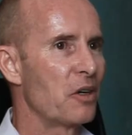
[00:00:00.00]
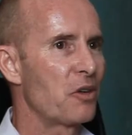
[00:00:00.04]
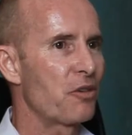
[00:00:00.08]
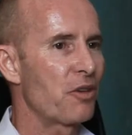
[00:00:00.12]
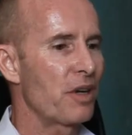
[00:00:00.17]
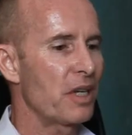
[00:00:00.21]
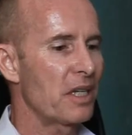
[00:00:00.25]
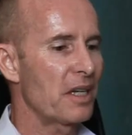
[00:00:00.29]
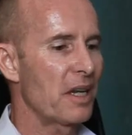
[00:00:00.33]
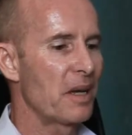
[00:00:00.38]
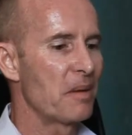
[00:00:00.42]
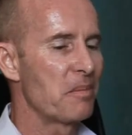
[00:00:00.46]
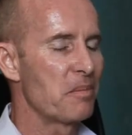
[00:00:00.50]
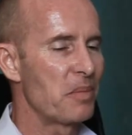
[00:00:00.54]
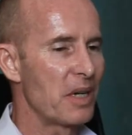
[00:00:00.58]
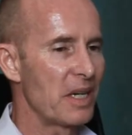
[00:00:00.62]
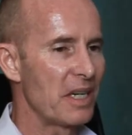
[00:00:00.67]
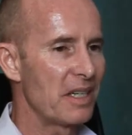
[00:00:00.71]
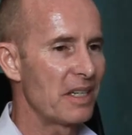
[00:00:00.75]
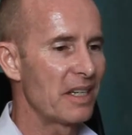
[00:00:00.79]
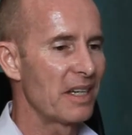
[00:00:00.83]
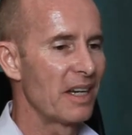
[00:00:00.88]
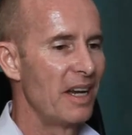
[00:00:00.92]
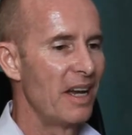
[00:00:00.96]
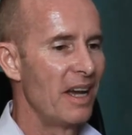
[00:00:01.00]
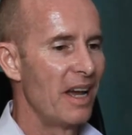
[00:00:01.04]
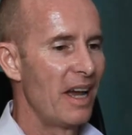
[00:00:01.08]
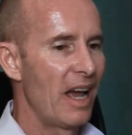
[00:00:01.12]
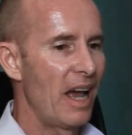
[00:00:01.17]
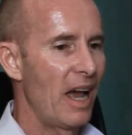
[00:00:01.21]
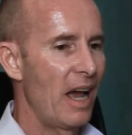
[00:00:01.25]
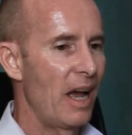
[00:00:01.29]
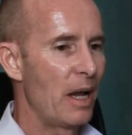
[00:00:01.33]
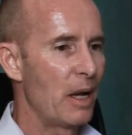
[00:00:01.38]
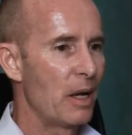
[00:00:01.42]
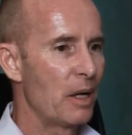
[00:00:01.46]
trust companies,
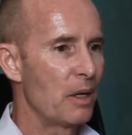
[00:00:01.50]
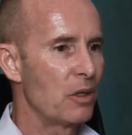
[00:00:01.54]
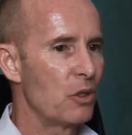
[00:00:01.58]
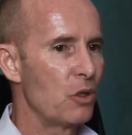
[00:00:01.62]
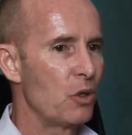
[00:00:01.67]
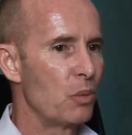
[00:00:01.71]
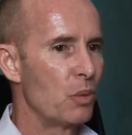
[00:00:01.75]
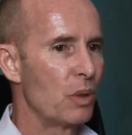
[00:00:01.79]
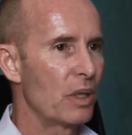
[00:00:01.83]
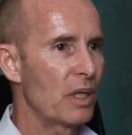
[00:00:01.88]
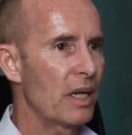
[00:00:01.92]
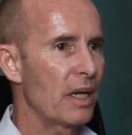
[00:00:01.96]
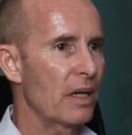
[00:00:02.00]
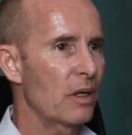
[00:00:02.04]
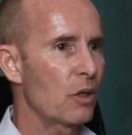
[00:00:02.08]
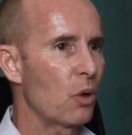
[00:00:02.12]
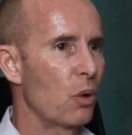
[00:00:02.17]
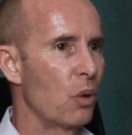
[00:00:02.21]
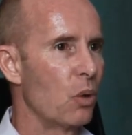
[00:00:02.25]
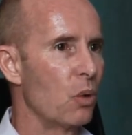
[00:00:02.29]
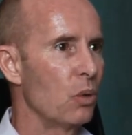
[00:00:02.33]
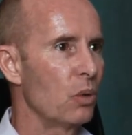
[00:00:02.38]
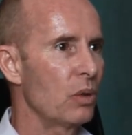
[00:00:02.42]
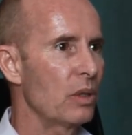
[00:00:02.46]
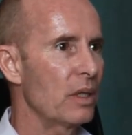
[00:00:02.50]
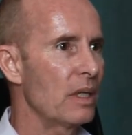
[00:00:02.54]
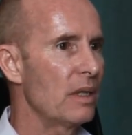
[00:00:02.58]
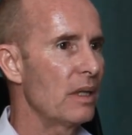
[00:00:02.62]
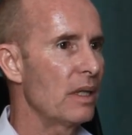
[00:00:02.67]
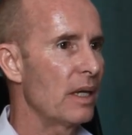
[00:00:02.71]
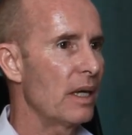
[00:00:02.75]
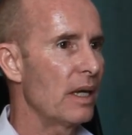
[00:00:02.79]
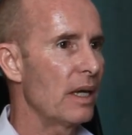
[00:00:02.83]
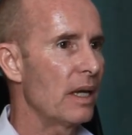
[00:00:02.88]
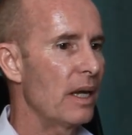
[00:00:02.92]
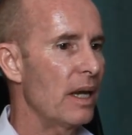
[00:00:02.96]
and you would get called in
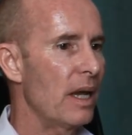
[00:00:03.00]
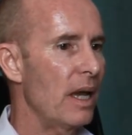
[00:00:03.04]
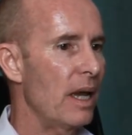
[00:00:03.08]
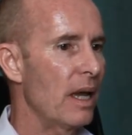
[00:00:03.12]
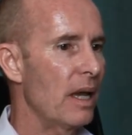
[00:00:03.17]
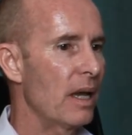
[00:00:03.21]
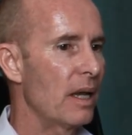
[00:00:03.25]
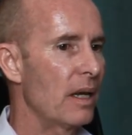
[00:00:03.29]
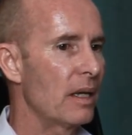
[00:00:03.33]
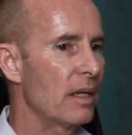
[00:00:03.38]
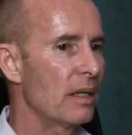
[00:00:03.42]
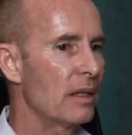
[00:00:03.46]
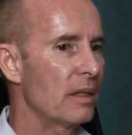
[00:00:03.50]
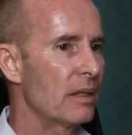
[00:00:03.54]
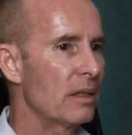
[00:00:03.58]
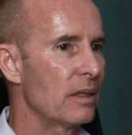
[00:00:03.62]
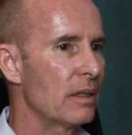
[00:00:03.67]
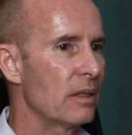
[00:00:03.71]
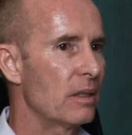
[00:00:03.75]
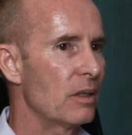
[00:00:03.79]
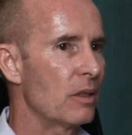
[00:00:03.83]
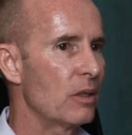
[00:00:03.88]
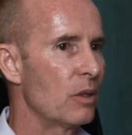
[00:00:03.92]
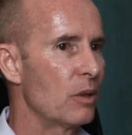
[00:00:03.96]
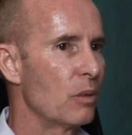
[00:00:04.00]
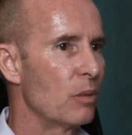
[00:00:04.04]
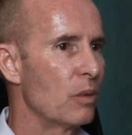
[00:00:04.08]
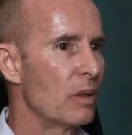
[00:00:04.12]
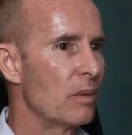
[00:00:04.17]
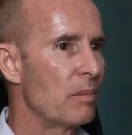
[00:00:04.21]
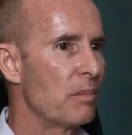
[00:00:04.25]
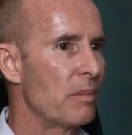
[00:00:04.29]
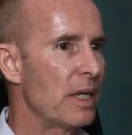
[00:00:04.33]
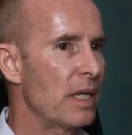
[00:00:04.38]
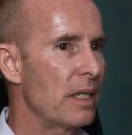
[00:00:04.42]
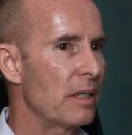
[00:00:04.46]
there and you would
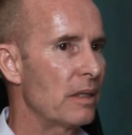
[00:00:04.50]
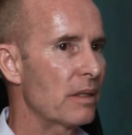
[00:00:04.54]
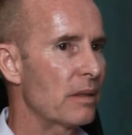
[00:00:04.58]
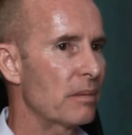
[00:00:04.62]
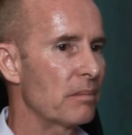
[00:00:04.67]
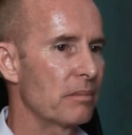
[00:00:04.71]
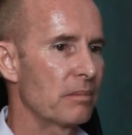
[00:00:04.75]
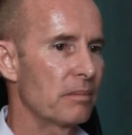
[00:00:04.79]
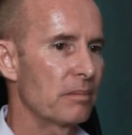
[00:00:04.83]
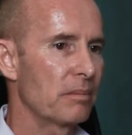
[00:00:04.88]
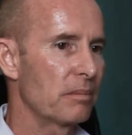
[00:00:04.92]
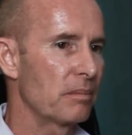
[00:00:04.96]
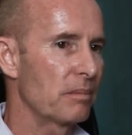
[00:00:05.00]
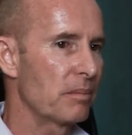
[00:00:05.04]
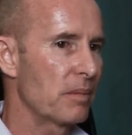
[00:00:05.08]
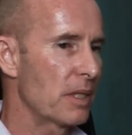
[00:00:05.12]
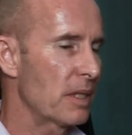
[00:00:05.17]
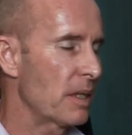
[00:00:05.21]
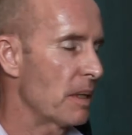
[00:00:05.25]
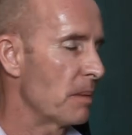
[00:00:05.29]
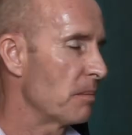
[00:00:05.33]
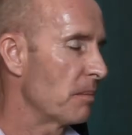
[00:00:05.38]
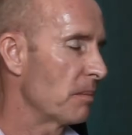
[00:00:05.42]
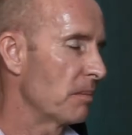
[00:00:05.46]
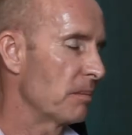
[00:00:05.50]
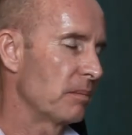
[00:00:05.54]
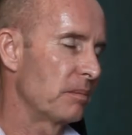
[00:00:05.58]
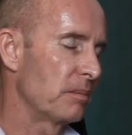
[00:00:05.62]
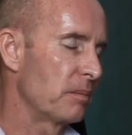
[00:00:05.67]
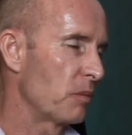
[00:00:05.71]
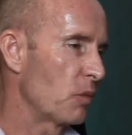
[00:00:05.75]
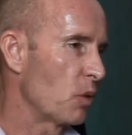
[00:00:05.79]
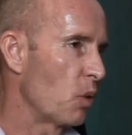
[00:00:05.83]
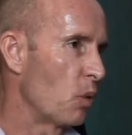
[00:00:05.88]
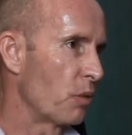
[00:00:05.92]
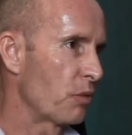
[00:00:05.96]
meet some
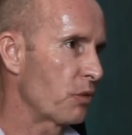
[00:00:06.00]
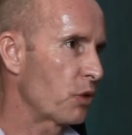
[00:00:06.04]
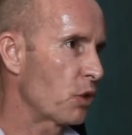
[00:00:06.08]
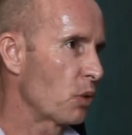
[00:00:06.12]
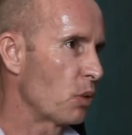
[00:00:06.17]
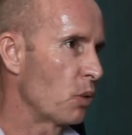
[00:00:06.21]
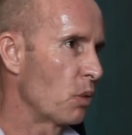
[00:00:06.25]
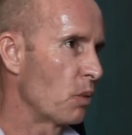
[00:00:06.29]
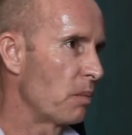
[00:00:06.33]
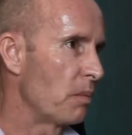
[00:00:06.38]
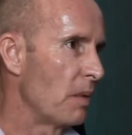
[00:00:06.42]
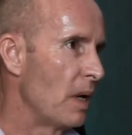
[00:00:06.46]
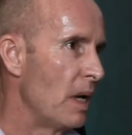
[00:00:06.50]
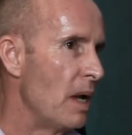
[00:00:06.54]
offshore,